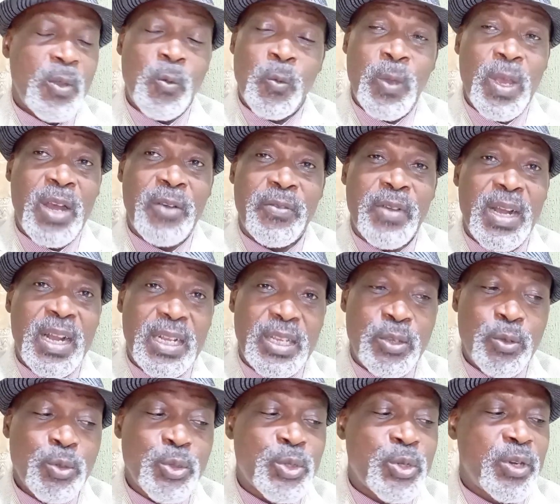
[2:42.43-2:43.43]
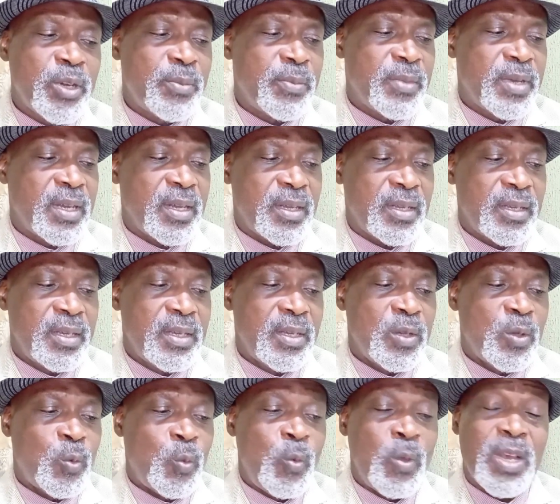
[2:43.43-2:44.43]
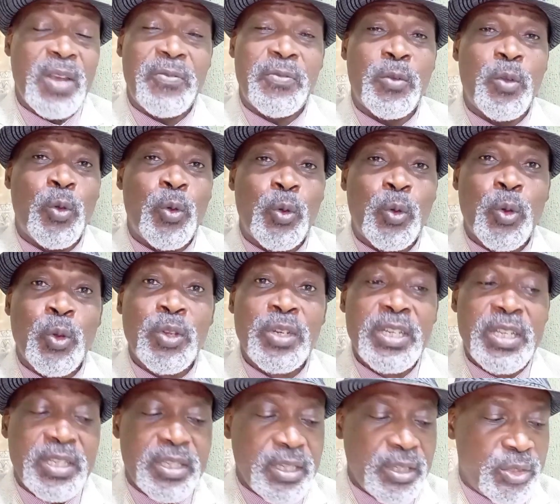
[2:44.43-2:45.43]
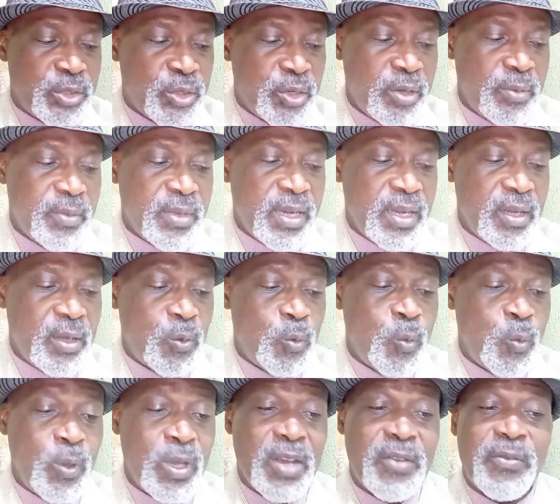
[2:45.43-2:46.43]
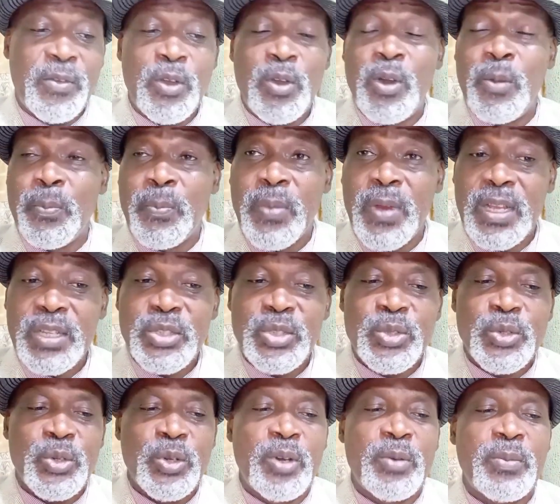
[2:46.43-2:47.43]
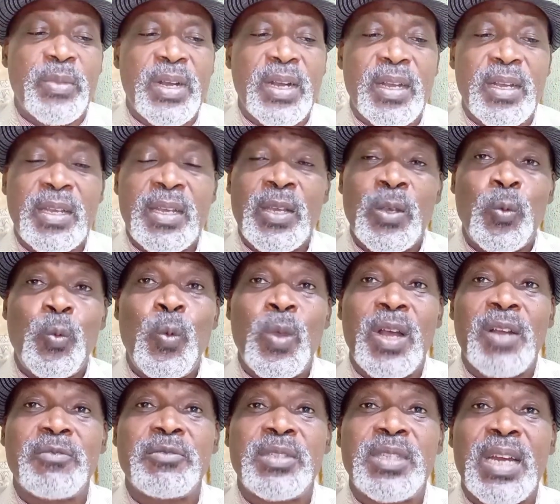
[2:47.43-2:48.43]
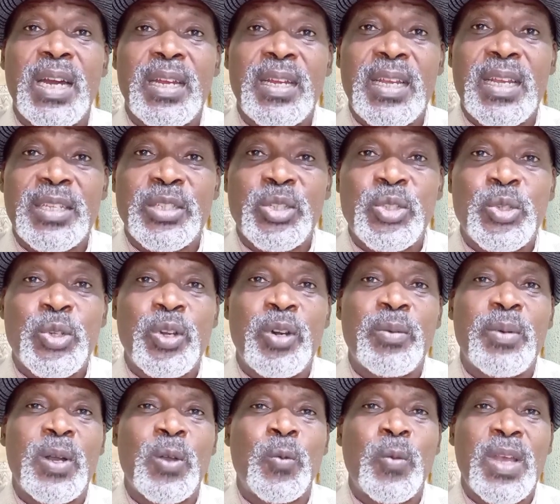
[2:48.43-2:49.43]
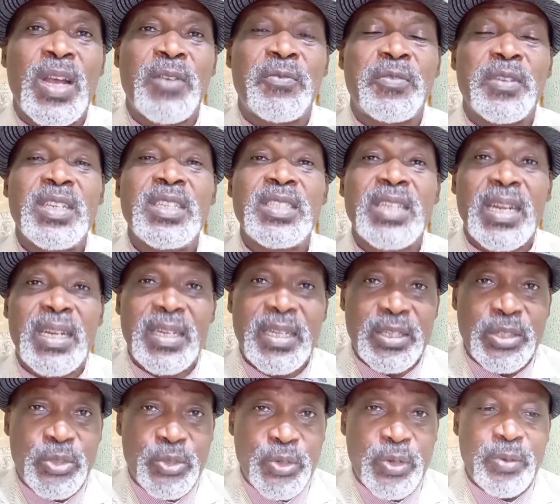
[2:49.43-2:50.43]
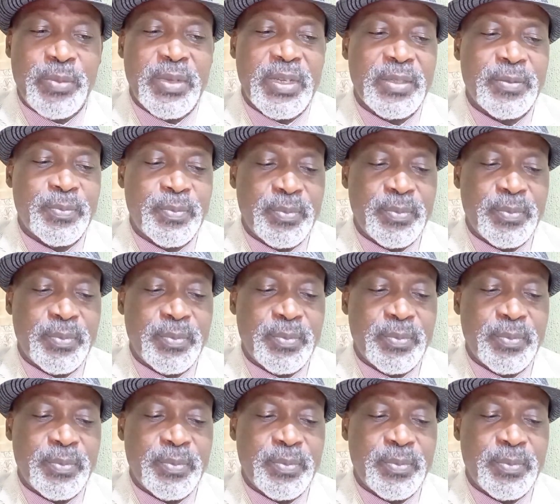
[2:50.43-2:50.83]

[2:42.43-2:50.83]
We have acute trauma, we have chronic trauma, we have complex trauma, we have direct trauma, we have indirect trauma.